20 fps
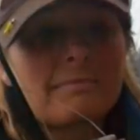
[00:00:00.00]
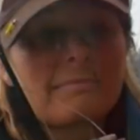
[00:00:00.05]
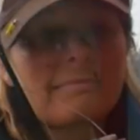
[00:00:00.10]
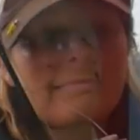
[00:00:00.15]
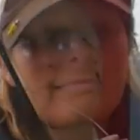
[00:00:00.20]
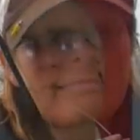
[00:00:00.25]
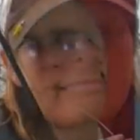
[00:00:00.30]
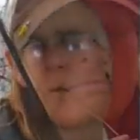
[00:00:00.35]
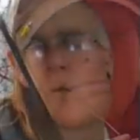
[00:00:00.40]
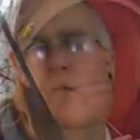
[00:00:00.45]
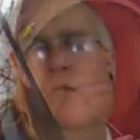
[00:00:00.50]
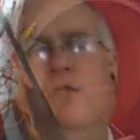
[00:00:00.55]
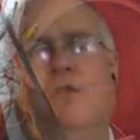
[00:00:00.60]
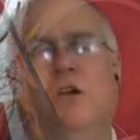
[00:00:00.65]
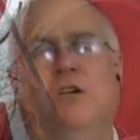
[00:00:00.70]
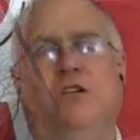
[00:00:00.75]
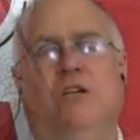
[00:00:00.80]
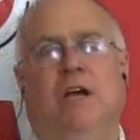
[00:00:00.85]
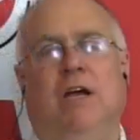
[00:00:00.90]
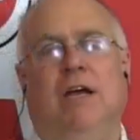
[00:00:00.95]
before
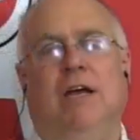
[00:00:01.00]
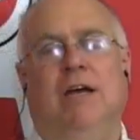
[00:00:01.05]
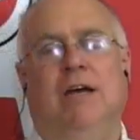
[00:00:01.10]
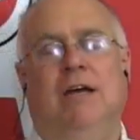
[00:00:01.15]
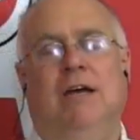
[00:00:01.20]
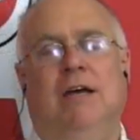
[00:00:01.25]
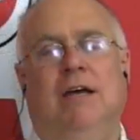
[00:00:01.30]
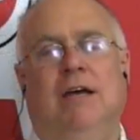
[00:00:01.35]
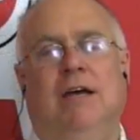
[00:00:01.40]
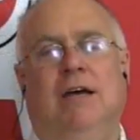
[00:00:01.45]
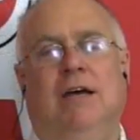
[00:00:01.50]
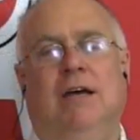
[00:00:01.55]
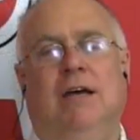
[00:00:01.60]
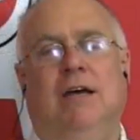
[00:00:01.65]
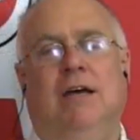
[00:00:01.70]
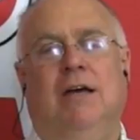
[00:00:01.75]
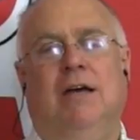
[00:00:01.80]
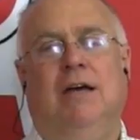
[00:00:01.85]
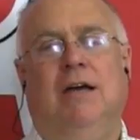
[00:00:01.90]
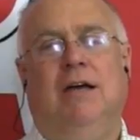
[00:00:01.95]
fishing.
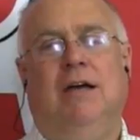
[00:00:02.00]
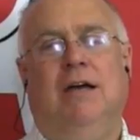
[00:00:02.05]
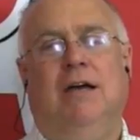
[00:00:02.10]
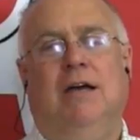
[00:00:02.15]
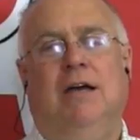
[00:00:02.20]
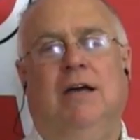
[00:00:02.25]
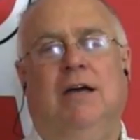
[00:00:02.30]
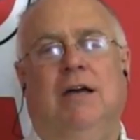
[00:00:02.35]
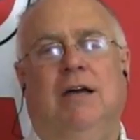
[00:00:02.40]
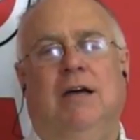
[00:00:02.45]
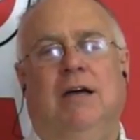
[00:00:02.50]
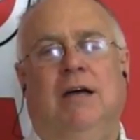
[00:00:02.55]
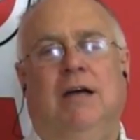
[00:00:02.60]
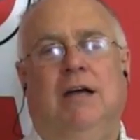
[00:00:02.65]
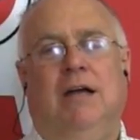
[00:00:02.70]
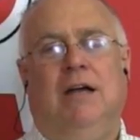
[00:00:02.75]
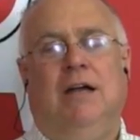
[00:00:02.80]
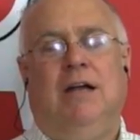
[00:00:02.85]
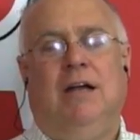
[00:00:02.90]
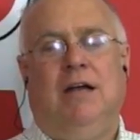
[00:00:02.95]
Yeah, I
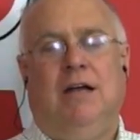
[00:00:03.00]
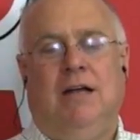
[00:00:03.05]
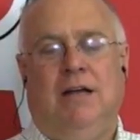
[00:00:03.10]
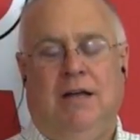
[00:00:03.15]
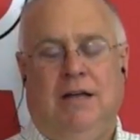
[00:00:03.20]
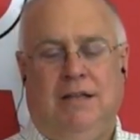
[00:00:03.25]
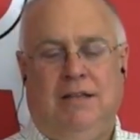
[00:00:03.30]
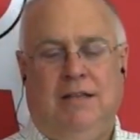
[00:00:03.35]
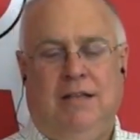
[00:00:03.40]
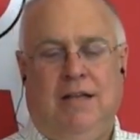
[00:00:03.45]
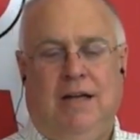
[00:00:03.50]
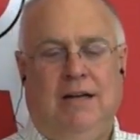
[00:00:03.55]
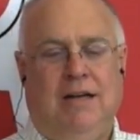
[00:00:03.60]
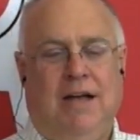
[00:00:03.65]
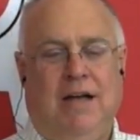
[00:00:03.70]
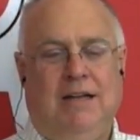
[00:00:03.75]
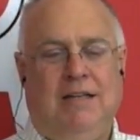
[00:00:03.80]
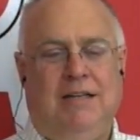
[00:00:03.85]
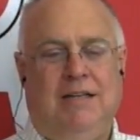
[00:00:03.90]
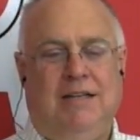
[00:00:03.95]
did. That
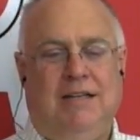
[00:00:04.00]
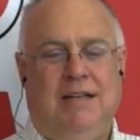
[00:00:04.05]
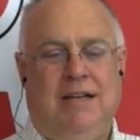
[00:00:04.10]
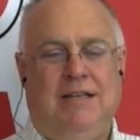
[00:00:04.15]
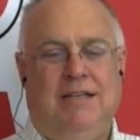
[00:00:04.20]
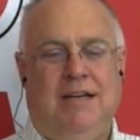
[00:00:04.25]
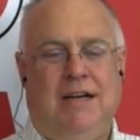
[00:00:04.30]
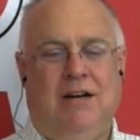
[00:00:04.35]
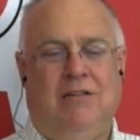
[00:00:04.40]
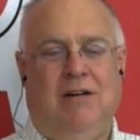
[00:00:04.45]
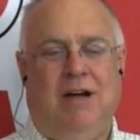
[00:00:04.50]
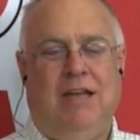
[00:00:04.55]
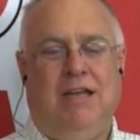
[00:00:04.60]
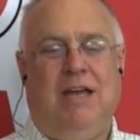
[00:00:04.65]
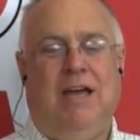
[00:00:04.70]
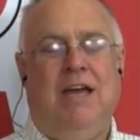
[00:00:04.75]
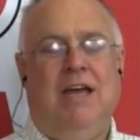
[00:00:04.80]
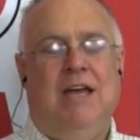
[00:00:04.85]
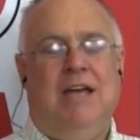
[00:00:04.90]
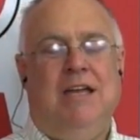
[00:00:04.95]
that that's
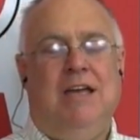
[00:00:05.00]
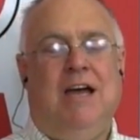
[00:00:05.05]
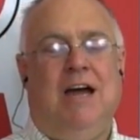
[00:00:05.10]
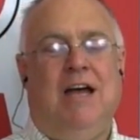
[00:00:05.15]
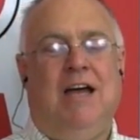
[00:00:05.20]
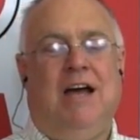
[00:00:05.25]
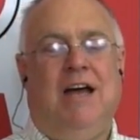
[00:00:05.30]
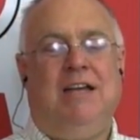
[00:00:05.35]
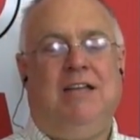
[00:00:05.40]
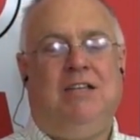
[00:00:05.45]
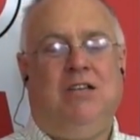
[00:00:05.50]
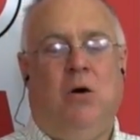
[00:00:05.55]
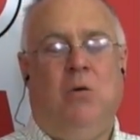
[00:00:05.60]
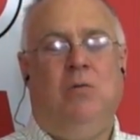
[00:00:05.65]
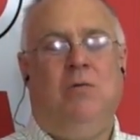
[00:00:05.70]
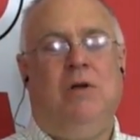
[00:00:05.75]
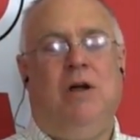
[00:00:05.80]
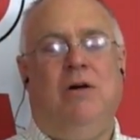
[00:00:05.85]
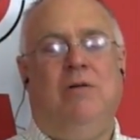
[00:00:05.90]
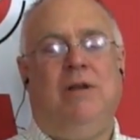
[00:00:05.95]
interesting. I, I
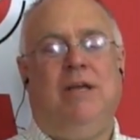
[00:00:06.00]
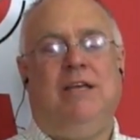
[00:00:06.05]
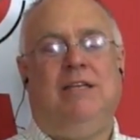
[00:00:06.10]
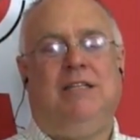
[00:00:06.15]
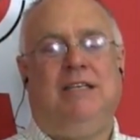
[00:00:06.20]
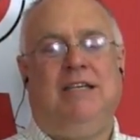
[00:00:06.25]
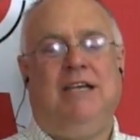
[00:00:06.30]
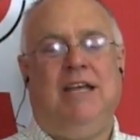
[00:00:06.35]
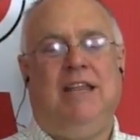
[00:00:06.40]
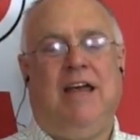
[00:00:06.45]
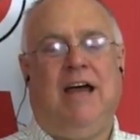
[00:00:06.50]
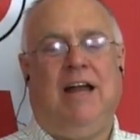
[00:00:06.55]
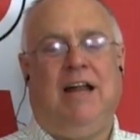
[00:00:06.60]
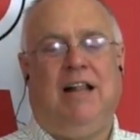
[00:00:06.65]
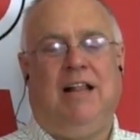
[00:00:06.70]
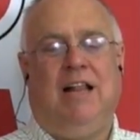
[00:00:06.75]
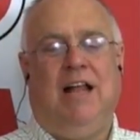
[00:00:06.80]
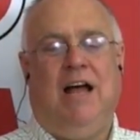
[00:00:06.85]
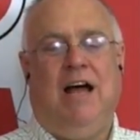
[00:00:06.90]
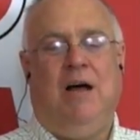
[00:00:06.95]
don't know that you see that
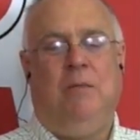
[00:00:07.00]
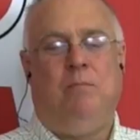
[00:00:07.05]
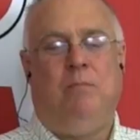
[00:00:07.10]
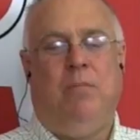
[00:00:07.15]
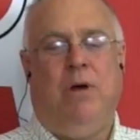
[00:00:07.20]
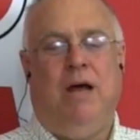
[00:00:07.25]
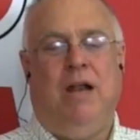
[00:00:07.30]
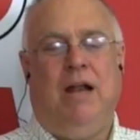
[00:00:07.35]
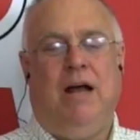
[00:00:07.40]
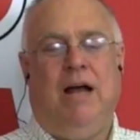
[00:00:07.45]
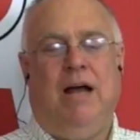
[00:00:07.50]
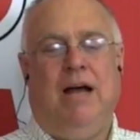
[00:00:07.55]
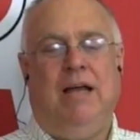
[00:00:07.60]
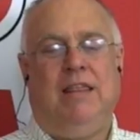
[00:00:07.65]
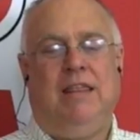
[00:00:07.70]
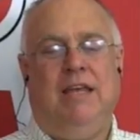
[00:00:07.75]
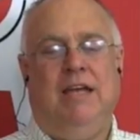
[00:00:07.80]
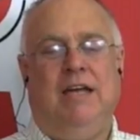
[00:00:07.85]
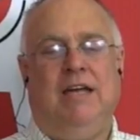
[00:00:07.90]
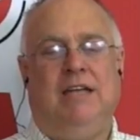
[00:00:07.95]
a lot, but I
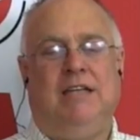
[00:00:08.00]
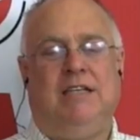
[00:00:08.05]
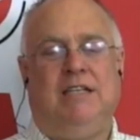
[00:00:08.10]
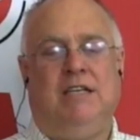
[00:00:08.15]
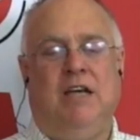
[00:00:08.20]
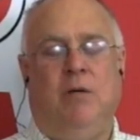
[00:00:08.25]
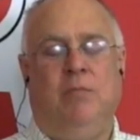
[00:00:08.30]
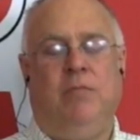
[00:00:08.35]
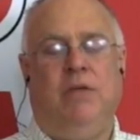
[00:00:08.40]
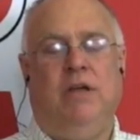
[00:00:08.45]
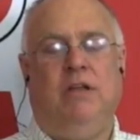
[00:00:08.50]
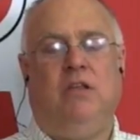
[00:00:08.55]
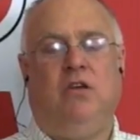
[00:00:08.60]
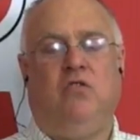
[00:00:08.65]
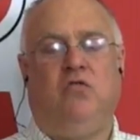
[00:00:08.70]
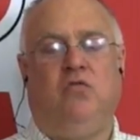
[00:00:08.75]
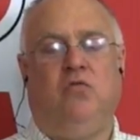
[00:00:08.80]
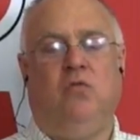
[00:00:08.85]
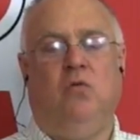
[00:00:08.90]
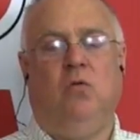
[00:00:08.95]
think it's something
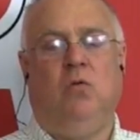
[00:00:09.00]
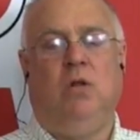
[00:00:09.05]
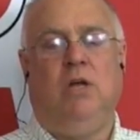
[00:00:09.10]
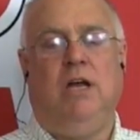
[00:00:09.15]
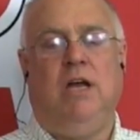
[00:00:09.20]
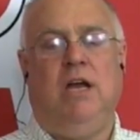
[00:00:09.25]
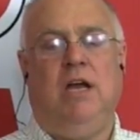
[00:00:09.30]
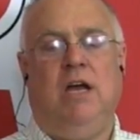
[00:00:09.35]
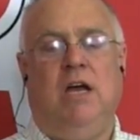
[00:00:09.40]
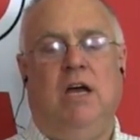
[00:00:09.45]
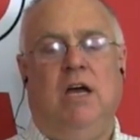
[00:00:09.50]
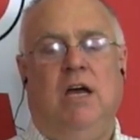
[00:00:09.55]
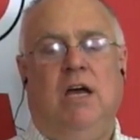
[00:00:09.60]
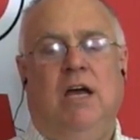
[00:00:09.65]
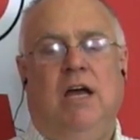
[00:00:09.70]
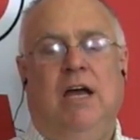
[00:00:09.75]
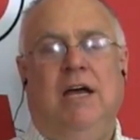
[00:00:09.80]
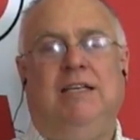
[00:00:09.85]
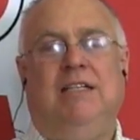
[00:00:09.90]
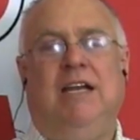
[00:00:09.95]
that truly
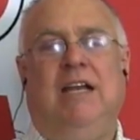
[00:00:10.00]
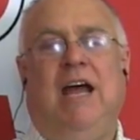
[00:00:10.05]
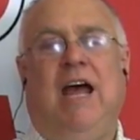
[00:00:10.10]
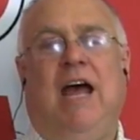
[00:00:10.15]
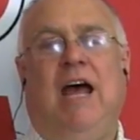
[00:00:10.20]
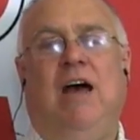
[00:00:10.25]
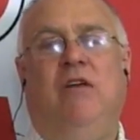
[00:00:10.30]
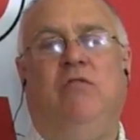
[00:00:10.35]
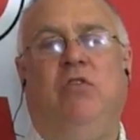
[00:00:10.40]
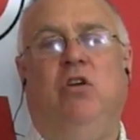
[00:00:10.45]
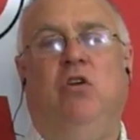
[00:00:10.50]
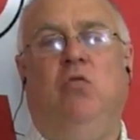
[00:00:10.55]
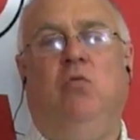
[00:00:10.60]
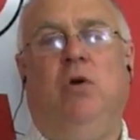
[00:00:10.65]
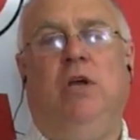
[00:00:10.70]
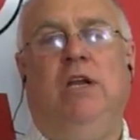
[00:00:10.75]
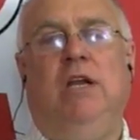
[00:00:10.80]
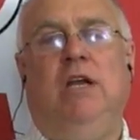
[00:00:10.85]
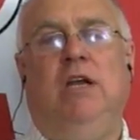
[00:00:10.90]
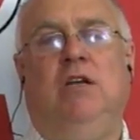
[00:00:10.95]
is an avenue
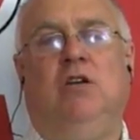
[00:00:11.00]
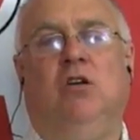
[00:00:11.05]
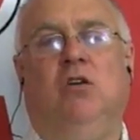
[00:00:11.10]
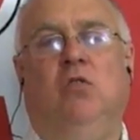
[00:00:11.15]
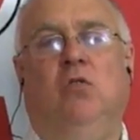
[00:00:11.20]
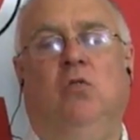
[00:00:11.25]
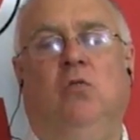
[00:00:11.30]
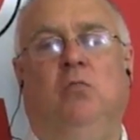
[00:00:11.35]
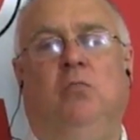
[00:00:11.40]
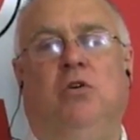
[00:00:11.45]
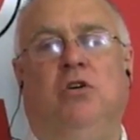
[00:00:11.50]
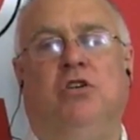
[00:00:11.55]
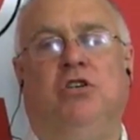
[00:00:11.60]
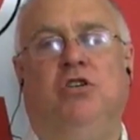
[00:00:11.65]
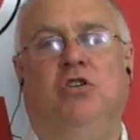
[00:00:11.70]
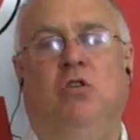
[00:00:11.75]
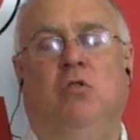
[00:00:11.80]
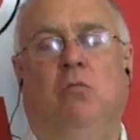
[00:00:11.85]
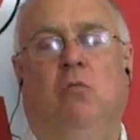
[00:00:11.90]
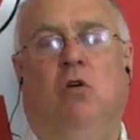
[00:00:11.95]
we need to
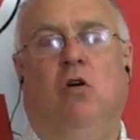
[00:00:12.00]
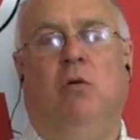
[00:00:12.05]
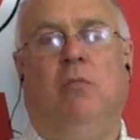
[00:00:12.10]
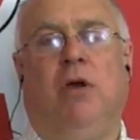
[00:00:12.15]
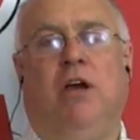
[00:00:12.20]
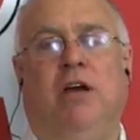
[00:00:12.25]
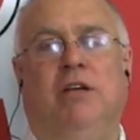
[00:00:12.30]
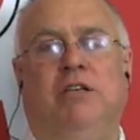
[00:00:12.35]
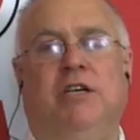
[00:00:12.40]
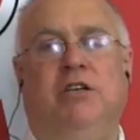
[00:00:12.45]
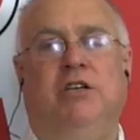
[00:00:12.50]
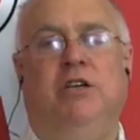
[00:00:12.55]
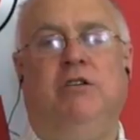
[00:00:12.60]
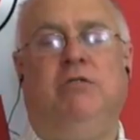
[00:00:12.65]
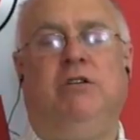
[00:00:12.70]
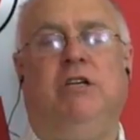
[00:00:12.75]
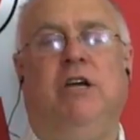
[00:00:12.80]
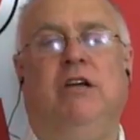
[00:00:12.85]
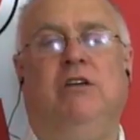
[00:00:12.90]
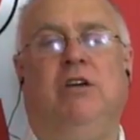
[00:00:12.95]
pursue more because, as
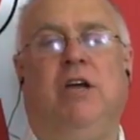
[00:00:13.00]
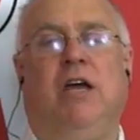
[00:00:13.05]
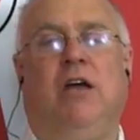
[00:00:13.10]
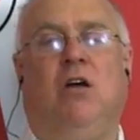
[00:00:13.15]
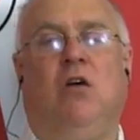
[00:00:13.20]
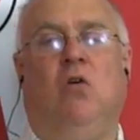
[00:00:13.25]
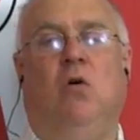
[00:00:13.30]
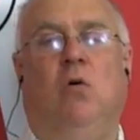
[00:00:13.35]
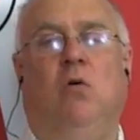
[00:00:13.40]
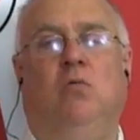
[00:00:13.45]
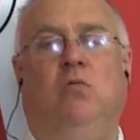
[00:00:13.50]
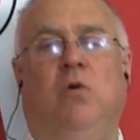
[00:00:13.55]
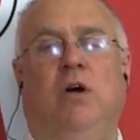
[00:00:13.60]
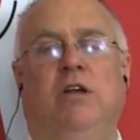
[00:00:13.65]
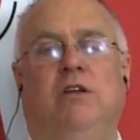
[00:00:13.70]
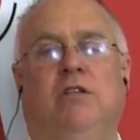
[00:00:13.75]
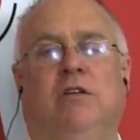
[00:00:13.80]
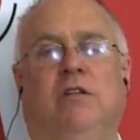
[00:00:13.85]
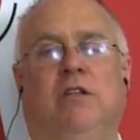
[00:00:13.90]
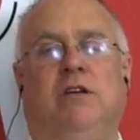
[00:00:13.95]
you said, you get a cold
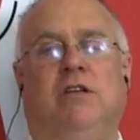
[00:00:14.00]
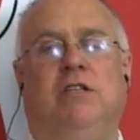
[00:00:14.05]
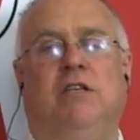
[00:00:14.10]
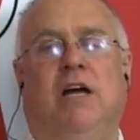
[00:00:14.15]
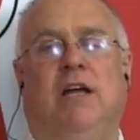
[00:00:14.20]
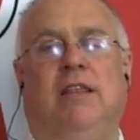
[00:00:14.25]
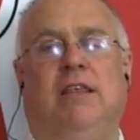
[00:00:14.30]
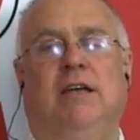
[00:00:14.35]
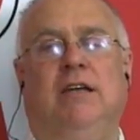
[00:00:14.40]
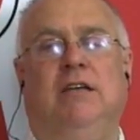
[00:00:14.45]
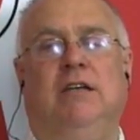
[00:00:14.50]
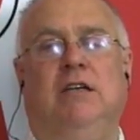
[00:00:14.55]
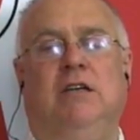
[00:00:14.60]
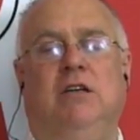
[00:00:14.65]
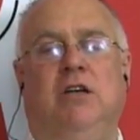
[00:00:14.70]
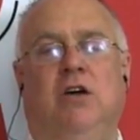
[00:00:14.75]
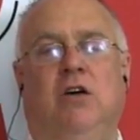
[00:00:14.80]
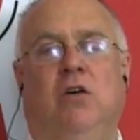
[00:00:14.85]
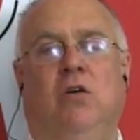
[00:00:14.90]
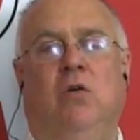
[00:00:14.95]
winter, there's nothing to
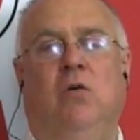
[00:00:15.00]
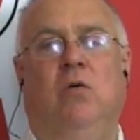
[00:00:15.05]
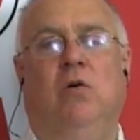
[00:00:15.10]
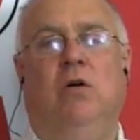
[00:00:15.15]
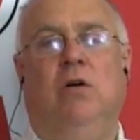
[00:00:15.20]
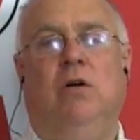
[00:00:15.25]
do